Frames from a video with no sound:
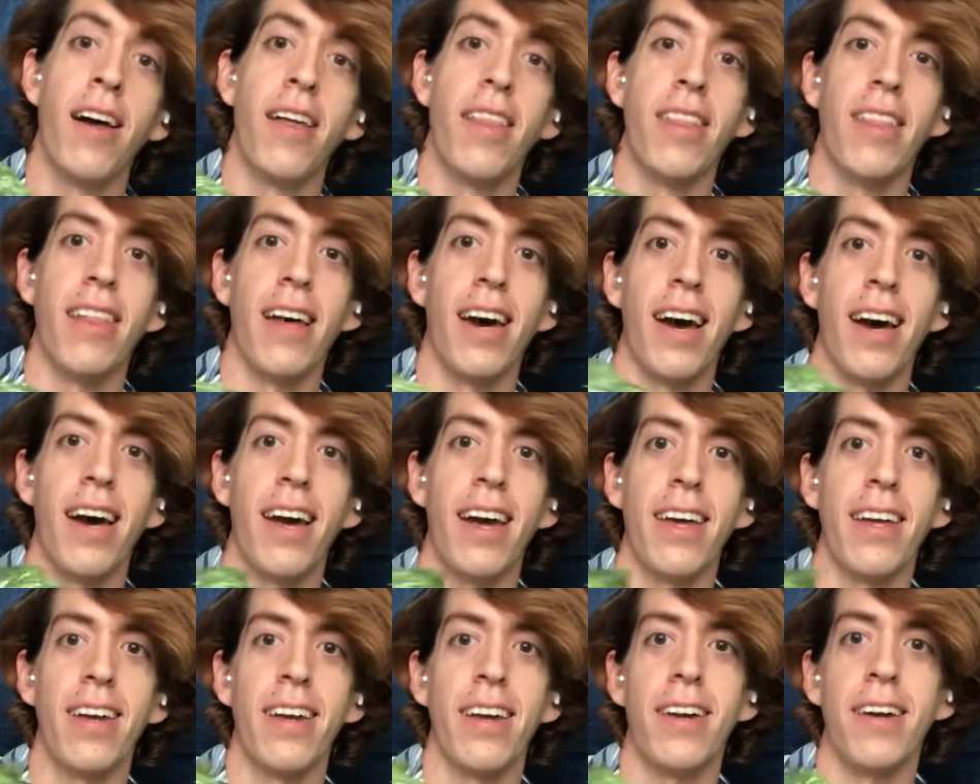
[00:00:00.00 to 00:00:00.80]

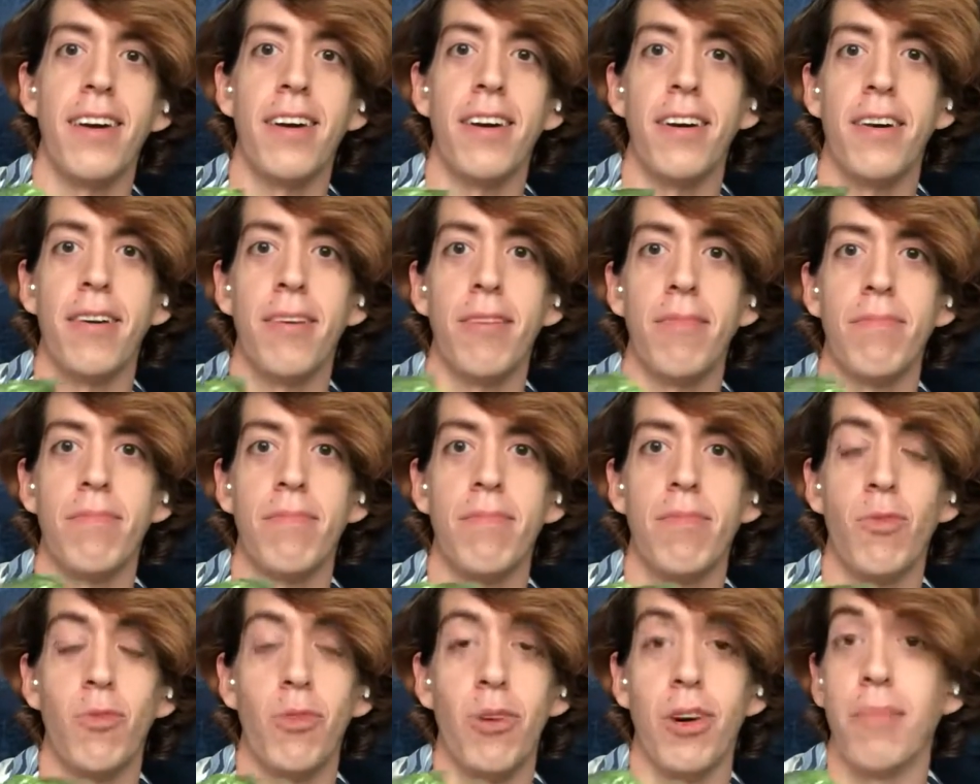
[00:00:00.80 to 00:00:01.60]
that,
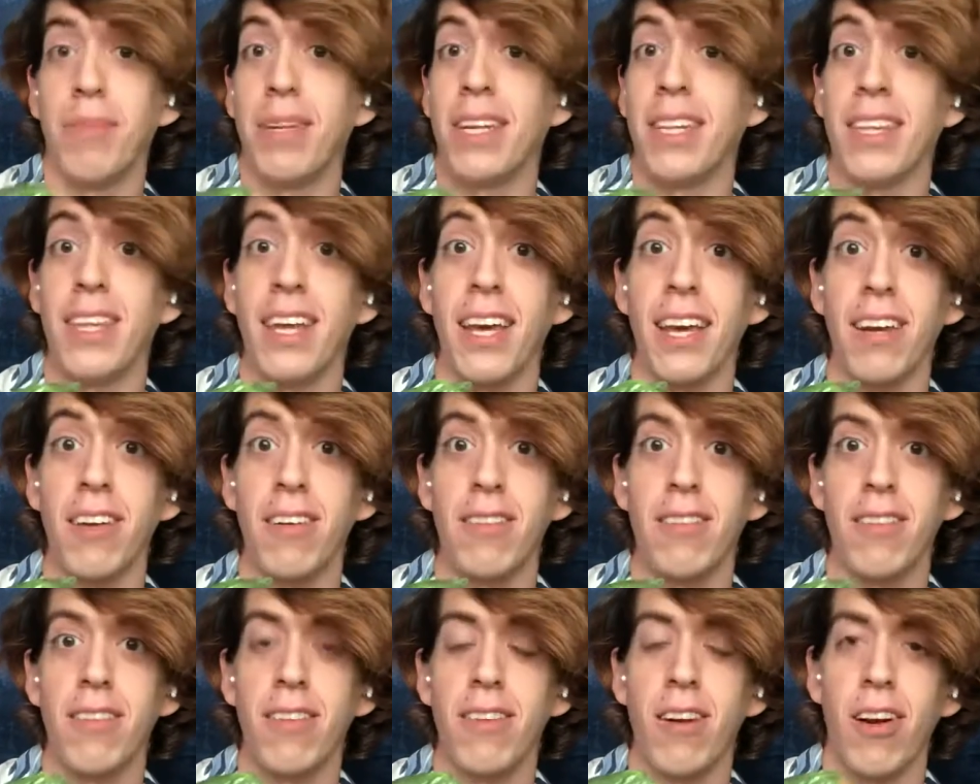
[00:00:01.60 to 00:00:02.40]
they
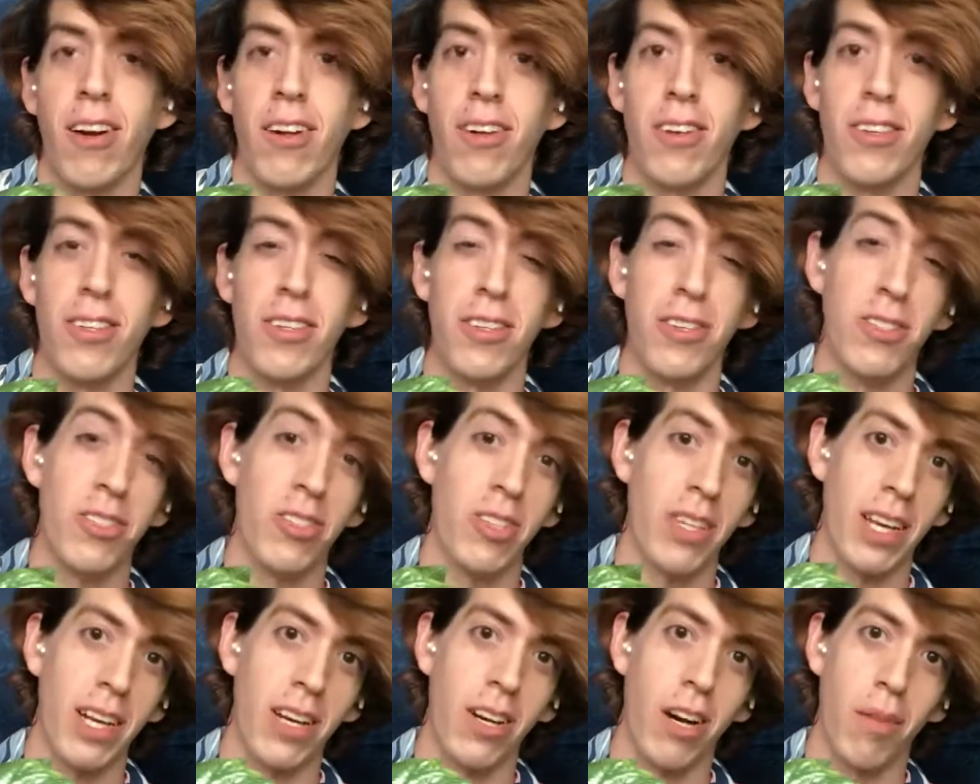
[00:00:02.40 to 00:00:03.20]
aren't
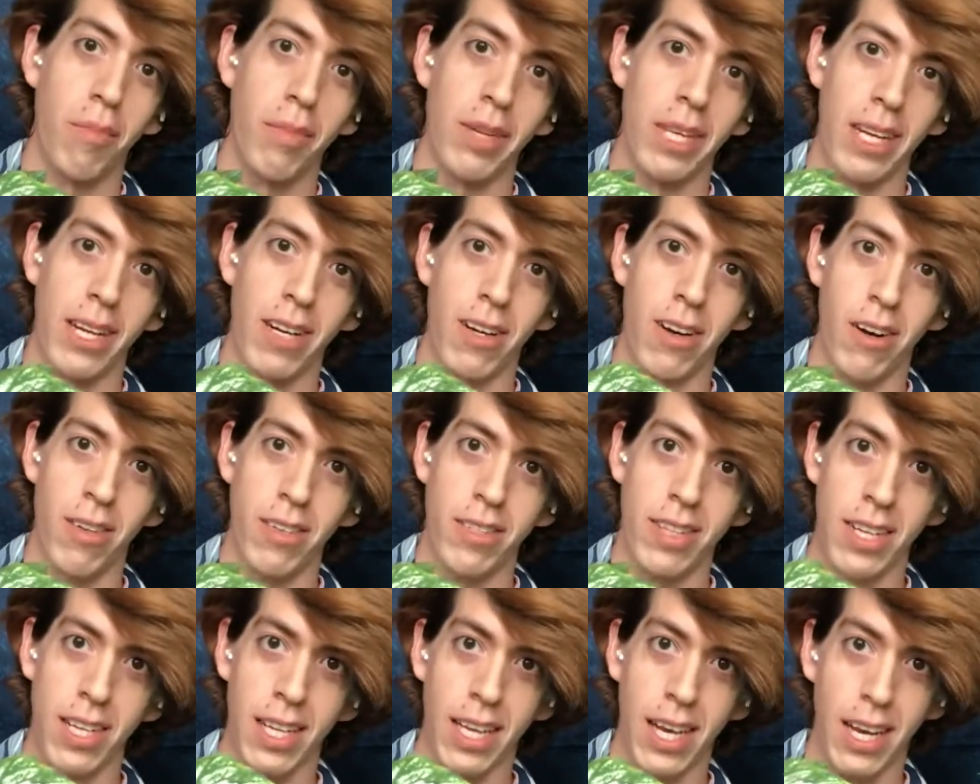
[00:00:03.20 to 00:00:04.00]
usually commonly called
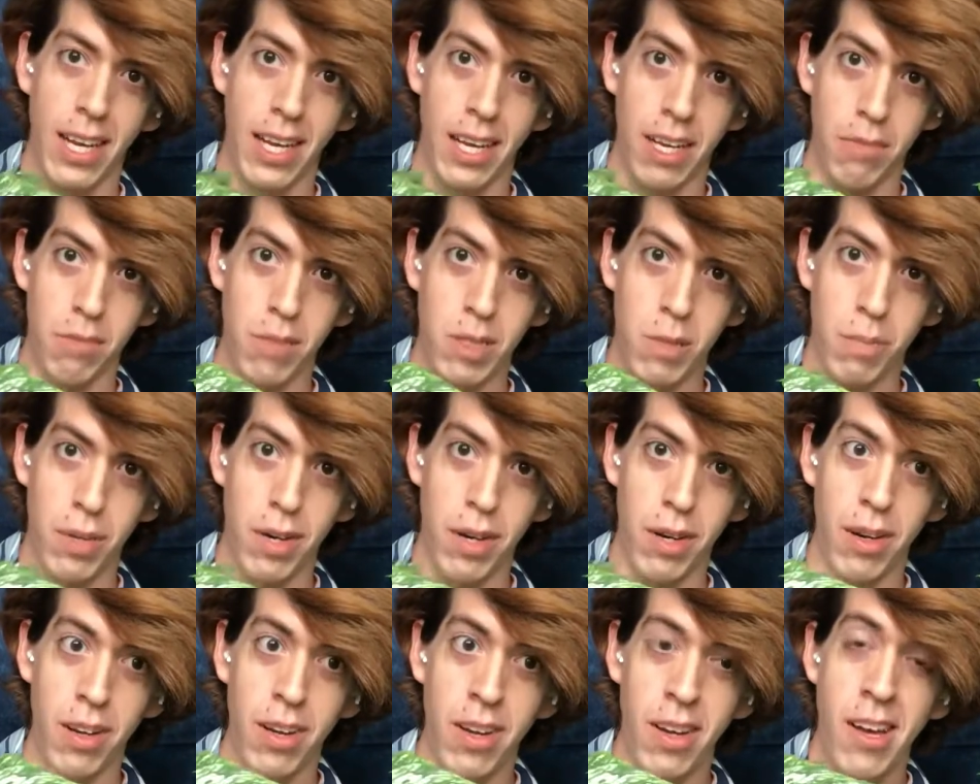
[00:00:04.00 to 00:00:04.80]
caladiums,
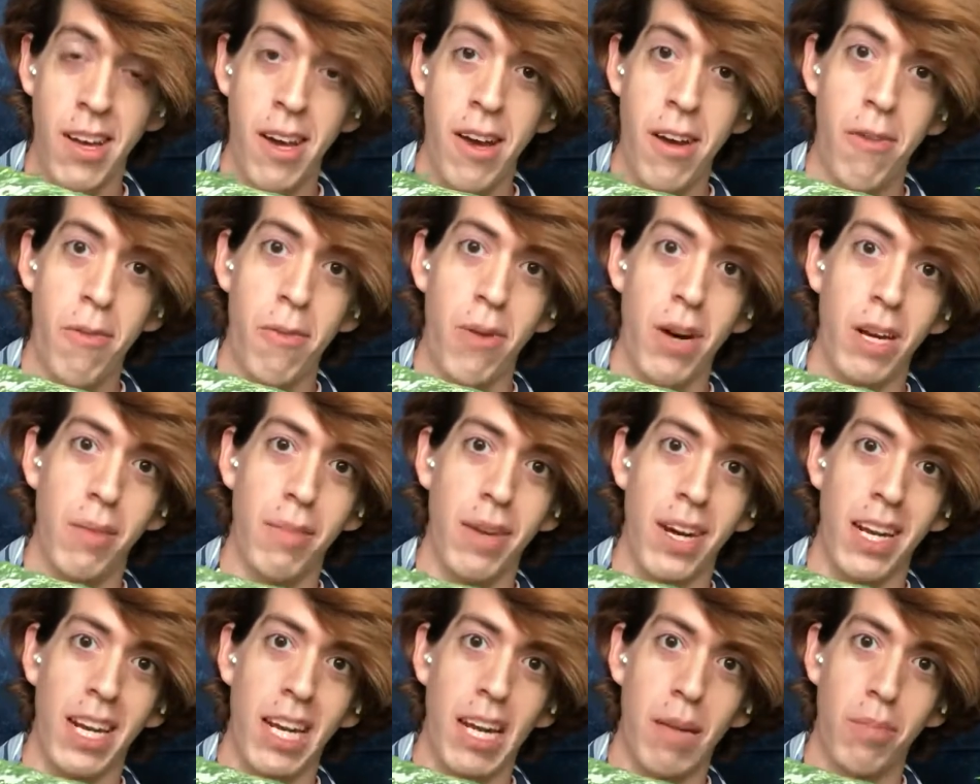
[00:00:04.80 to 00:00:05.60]
but one of
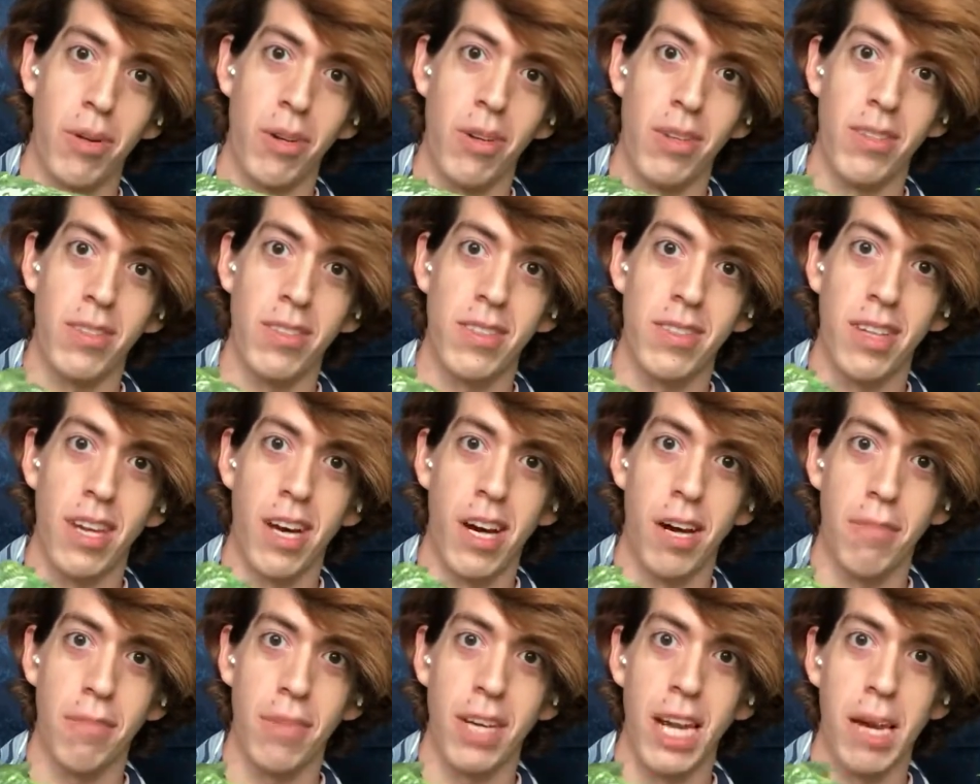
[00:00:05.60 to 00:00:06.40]
my neighbors
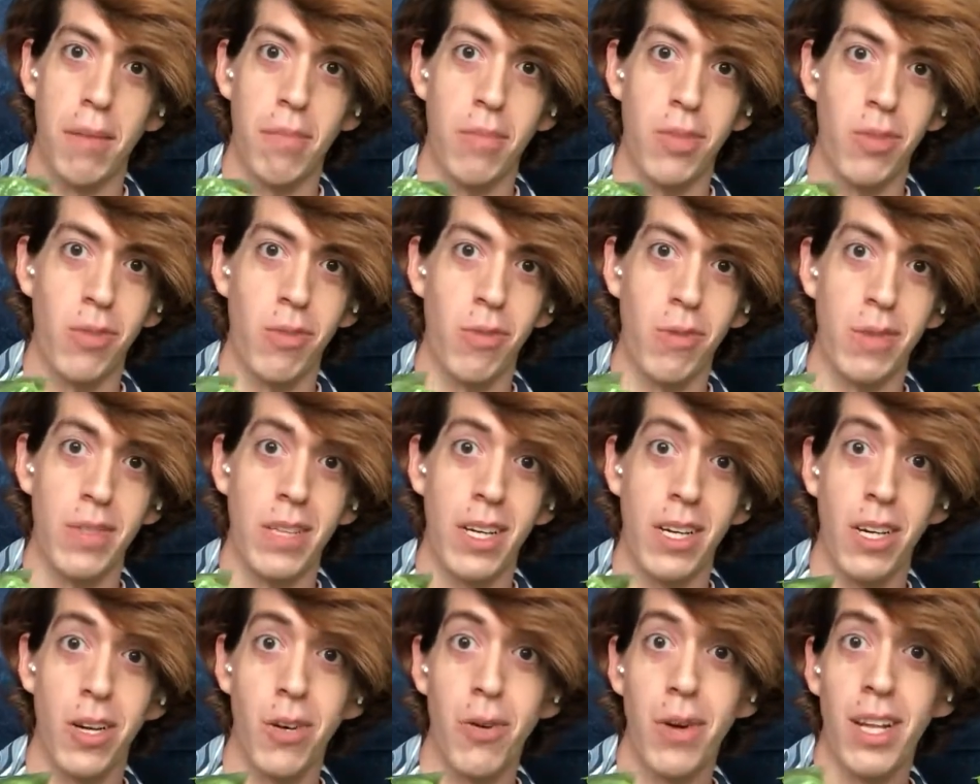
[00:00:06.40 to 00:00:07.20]
came through and was
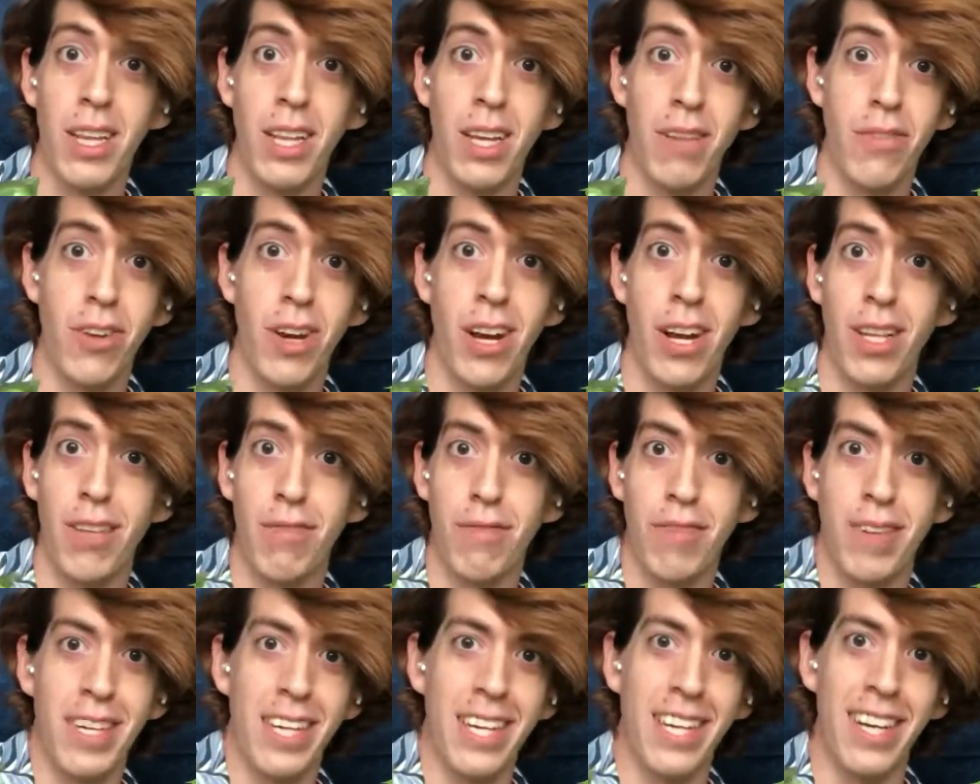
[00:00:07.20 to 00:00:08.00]
like, "Oh, I love your
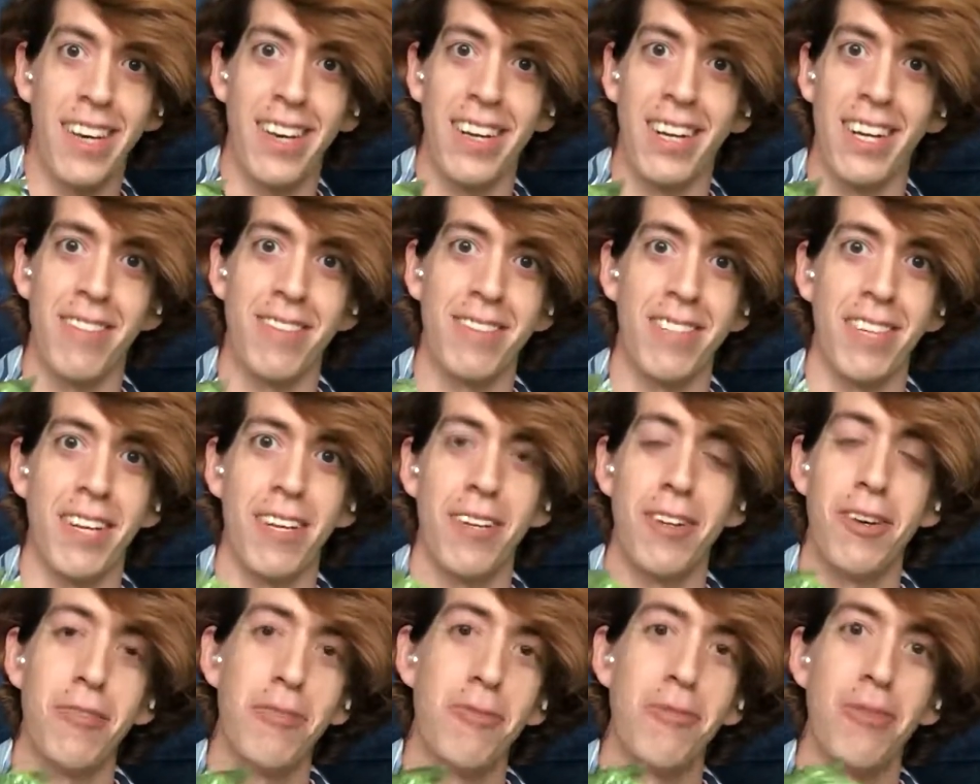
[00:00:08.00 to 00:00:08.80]
elephant ear," and I was like,
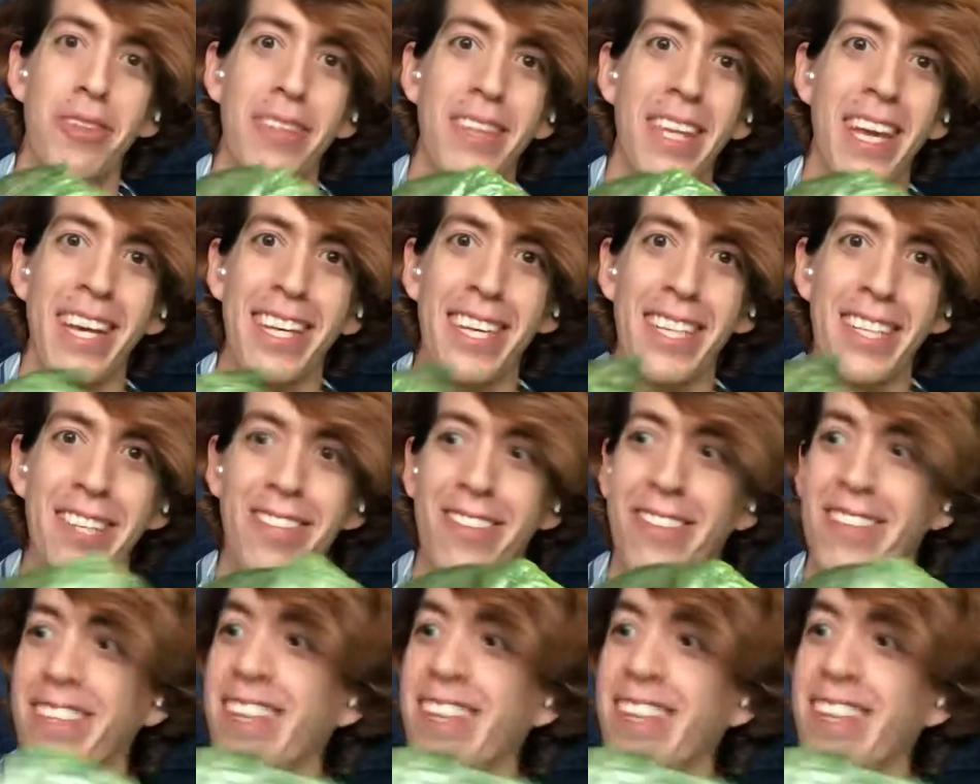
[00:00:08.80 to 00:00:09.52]
"Oh, well, thank you.